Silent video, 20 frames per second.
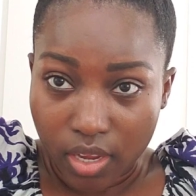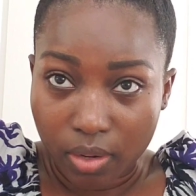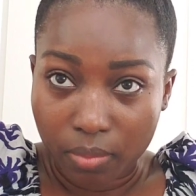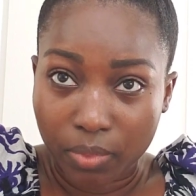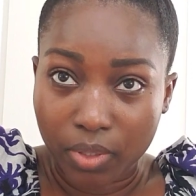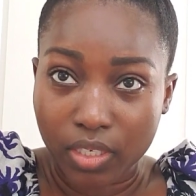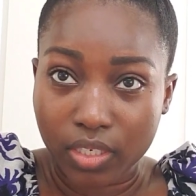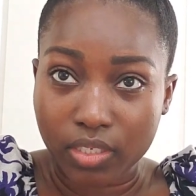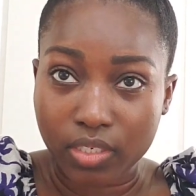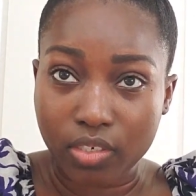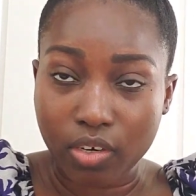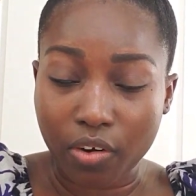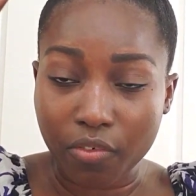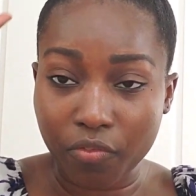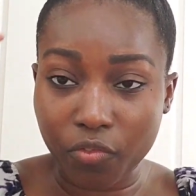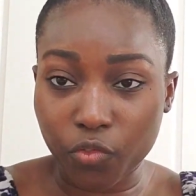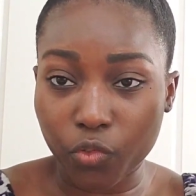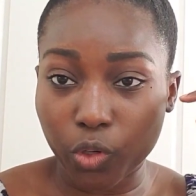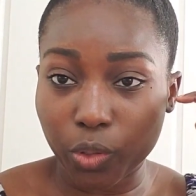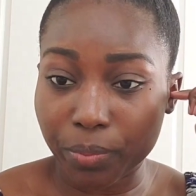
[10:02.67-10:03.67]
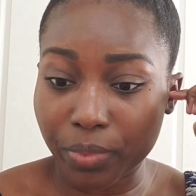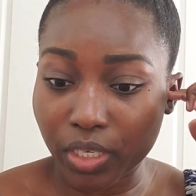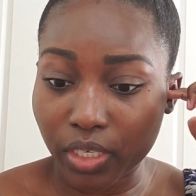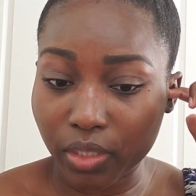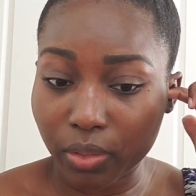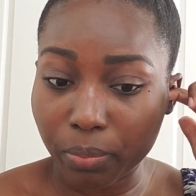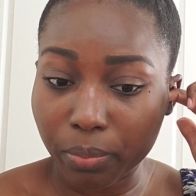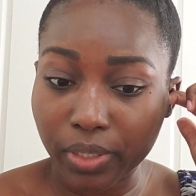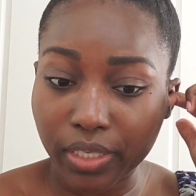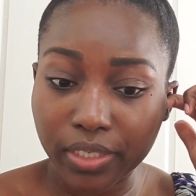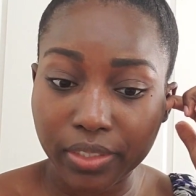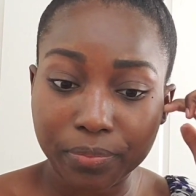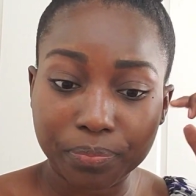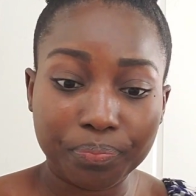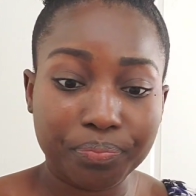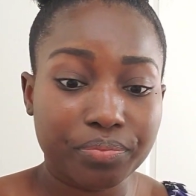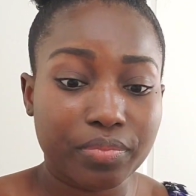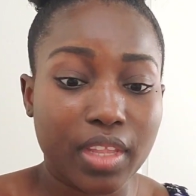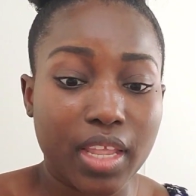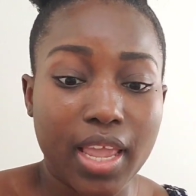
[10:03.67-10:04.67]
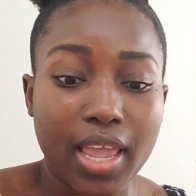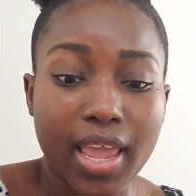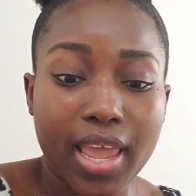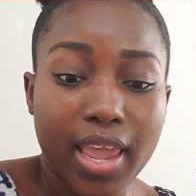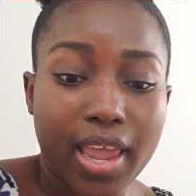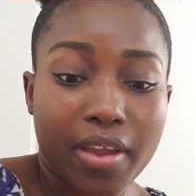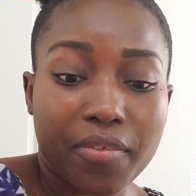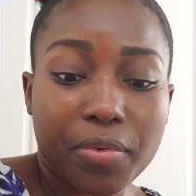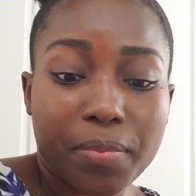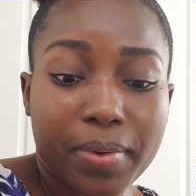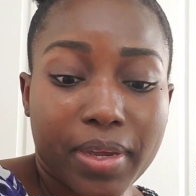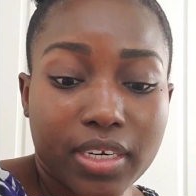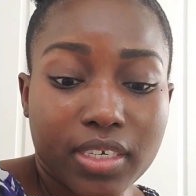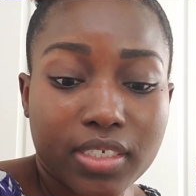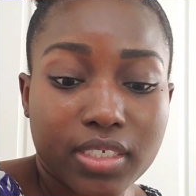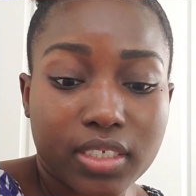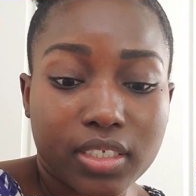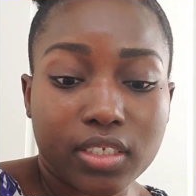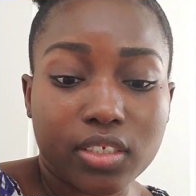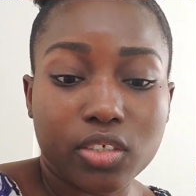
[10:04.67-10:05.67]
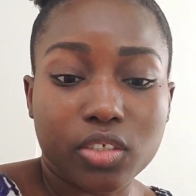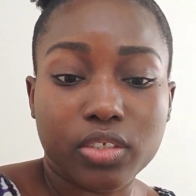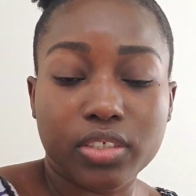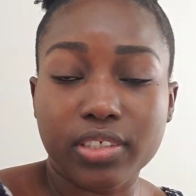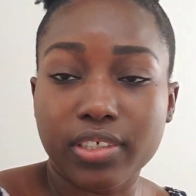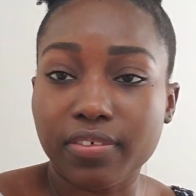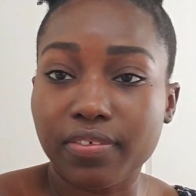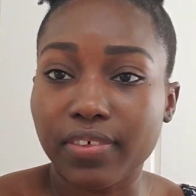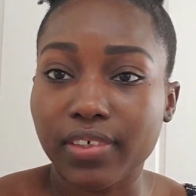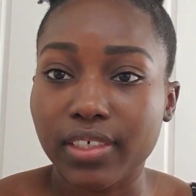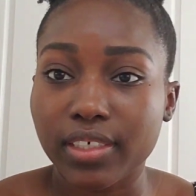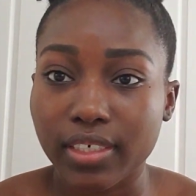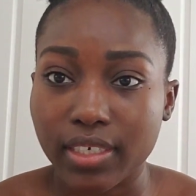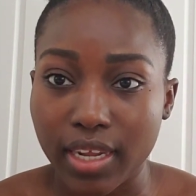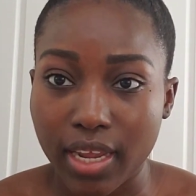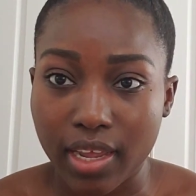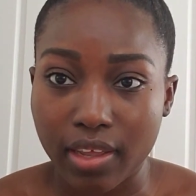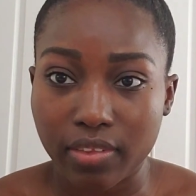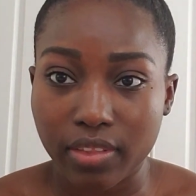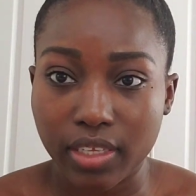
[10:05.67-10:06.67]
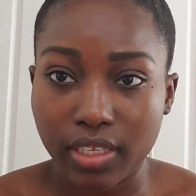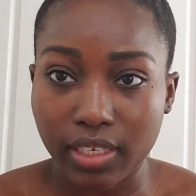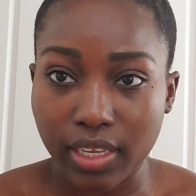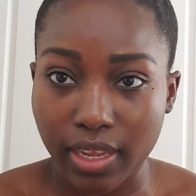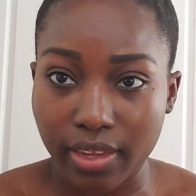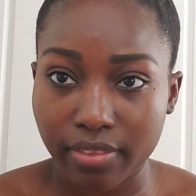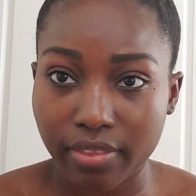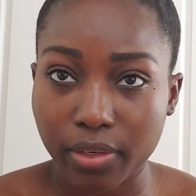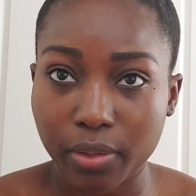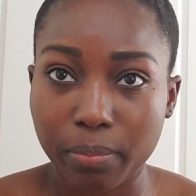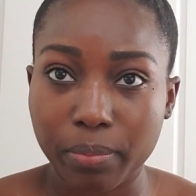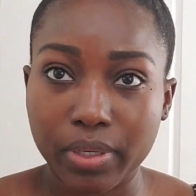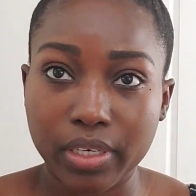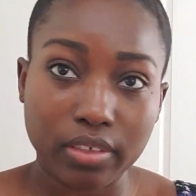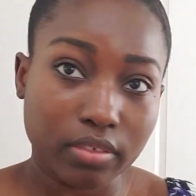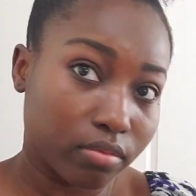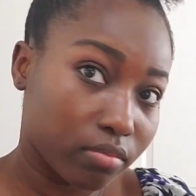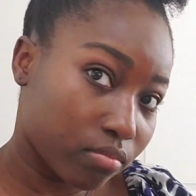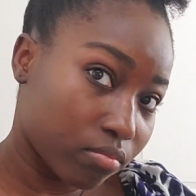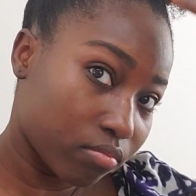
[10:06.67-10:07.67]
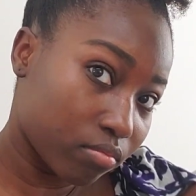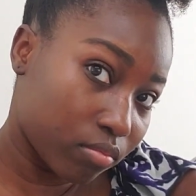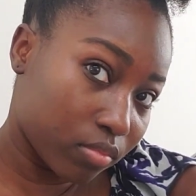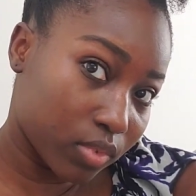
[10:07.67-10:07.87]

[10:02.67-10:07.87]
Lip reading: I'm gonna start forming the bun. Everybody's a little different in how they like their bun.